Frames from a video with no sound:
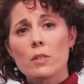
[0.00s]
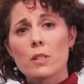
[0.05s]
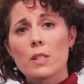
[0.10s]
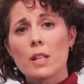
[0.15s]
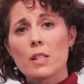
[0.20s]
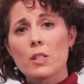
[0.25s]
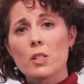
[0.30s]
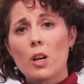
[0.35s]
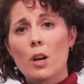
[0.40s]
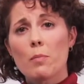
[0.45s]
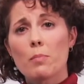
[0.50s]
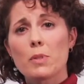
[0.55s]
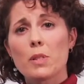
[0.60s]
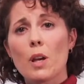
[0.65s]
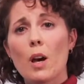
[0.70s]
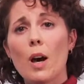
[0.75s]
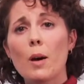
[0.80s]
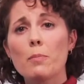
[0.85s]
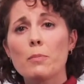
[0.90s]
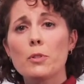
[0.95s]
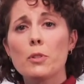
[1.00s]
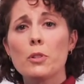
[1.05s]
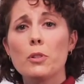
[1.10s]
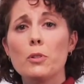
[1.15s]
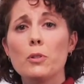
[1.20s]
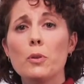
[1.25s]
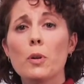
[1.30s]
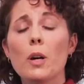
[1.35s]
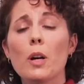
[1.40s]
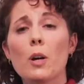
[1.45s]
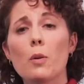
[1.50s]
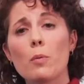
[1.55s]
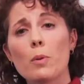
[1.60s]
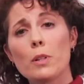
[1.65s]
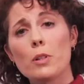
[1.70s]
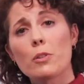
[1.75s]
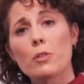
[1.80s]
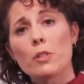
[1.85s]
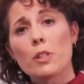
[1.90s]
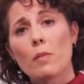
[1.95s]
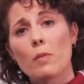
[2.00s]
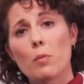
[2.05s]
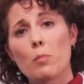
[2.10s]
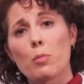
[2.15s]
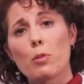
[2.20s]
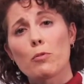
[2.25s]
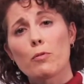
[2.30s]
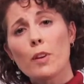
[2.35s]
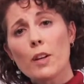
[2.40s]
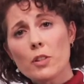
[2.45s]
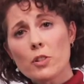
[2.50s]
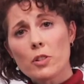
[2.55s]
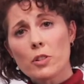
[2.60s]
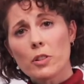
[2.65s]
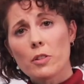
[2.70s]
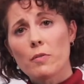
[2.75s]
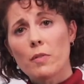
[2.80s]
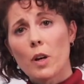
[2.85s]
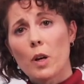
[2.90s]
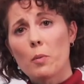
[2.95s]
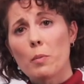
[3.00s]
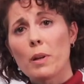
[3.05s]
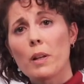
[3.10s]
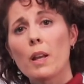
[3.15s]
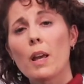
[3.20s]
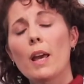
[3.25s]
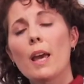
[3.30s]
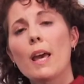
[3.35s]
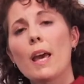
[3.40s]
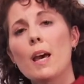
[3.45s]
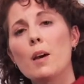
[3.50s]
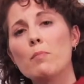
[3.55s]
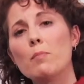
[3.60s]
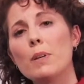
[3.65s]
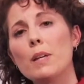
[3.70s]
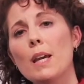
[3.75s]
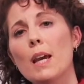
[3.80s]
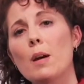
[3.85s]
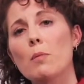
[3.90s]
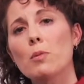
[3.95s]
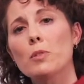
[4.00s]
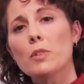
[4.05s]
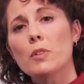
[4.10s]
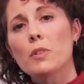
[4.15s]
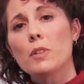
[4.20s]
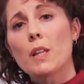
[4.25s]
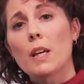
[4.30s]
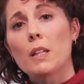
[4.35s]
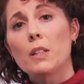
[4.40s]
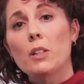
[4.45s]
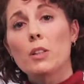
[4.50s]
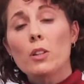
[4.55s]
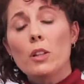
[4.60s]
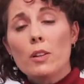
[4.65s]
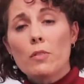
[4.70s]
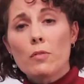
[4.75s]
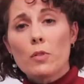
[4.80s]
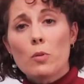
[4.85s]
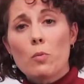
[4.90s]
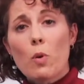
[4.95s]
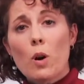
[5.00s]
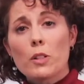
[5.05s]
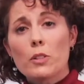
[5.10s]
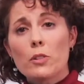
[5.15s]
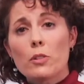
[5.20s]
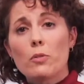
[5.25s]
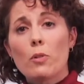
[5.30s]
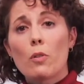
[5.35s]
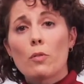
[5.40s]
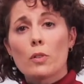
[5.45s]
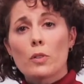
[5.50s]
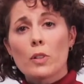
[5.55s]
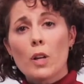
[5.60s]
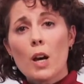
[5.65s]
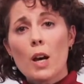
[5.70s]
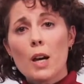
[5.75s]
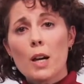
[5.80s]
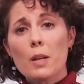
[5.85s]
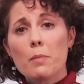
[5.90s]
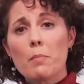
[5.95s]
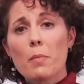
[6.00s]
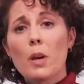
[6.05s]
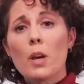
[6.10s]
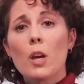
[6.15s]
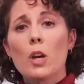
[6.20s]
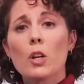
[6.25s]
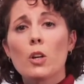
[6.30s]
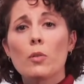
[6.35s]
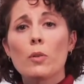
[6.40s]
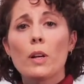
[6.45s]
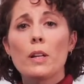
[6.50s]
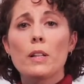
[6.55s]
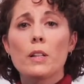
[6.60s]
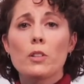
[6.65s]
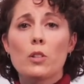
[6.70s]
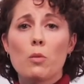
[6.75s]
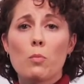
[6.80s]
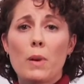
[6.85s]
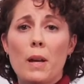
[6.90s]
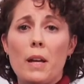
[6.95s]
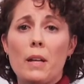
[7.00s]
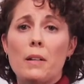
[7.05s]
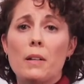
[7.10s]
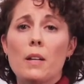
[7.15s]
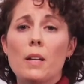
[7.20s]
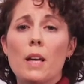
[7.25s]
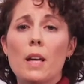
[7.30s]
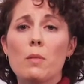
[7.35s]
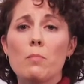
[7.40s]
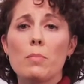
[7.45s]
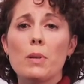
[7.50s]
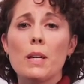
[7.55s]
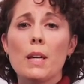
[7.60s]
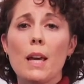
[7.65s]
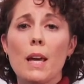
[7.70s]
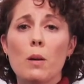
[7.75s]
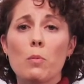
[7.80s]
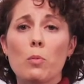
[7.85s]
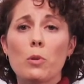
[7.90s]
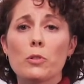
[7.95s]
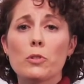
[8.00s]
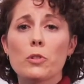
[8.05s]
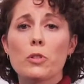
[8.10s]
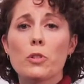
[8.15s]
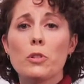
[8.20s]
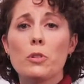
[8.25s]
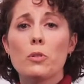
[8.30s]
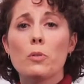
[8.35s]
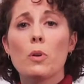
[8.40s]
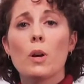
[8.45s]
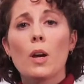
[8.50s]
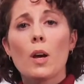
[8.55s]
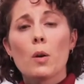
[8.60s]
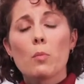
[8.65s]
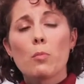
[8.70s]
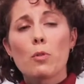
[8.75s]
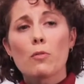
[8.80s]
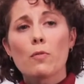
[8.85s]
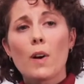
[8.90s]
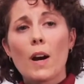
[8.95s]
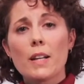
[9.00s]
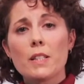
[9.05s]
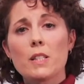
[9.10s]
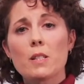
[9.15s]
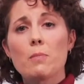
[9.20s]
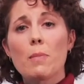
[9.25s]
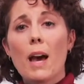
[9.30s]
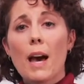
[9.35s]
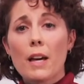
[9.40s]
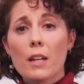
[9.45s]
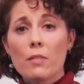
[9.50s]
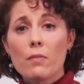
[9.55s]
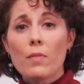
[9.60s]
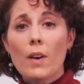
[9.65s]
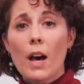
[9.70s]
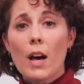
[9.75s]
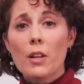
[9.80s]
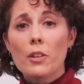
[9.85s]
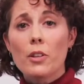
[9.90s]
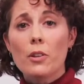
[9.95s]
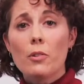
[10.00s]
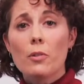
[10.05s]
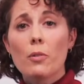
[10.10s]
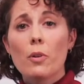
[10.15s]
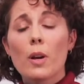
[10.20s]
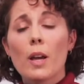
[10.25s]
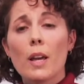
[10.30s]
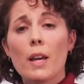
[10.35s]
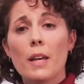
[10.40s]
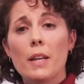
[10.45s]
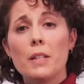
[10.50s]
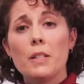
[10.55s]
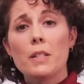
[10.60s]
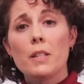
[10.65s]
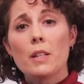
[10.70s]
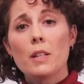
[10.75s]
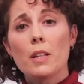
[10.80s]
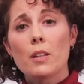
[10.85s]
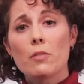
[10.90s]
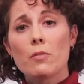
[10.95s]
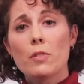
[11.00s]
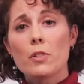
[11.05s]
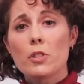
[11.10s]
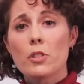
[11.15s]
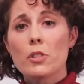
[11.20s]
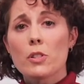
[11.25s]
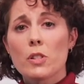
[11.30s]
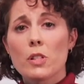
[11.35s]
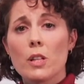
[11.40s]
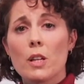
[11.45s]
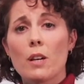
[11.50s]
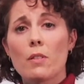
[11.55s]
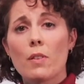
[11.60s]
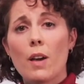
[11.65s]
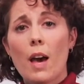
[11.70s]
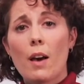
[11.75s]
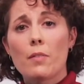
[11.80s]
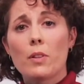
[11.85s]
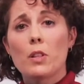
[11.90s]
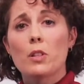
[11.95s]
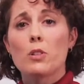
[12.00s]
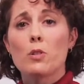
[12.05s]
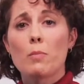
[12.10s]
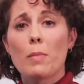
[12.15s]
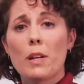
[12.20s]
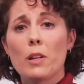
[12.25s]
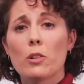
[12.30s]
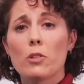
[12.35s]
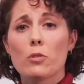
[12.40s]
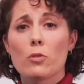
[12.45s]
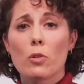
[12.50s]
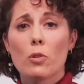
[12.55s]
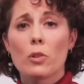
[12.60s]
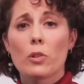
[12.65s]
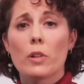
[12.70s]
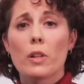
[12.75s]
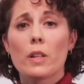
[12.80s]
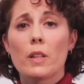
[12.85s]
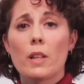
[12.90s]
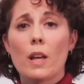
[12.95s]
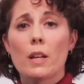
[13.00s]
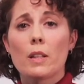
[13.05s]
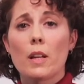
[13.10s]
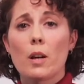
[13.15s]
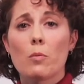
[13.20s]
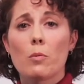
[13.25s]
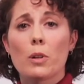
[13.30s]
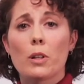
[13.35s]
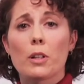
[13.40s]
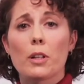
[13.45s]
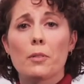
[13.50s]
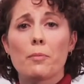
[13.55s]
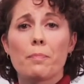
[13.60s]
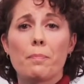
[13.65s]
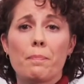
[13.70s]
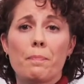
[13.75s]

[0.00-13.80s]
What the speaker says: desktops up to a Windows 7 professional environment, and be able to then, if you want to over time, create a domain and be able to provide some added value and efficiency of having a domain controller in that network.